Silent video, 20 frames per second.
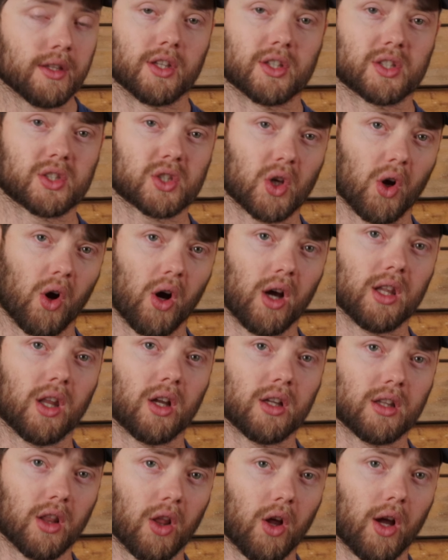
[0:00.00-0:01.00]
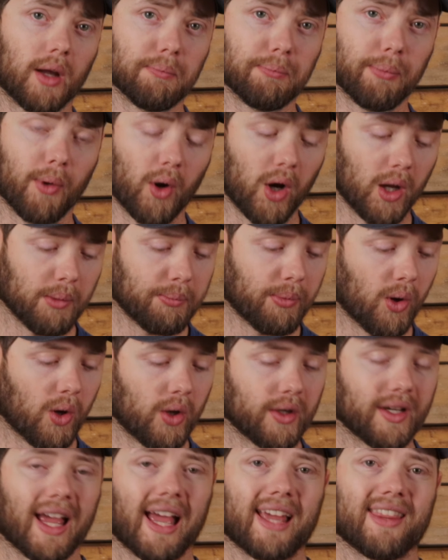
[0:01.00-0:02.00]
the Skyline Light
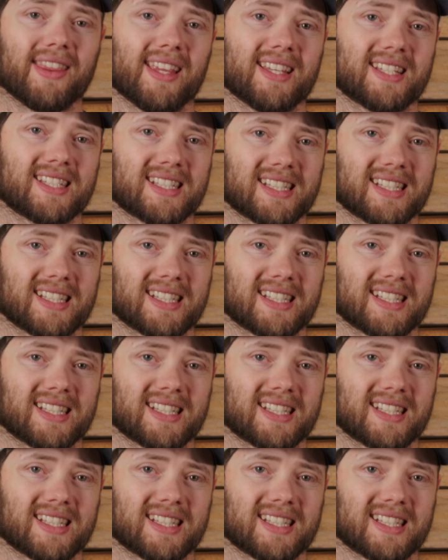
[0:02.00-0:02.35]
bipod, and their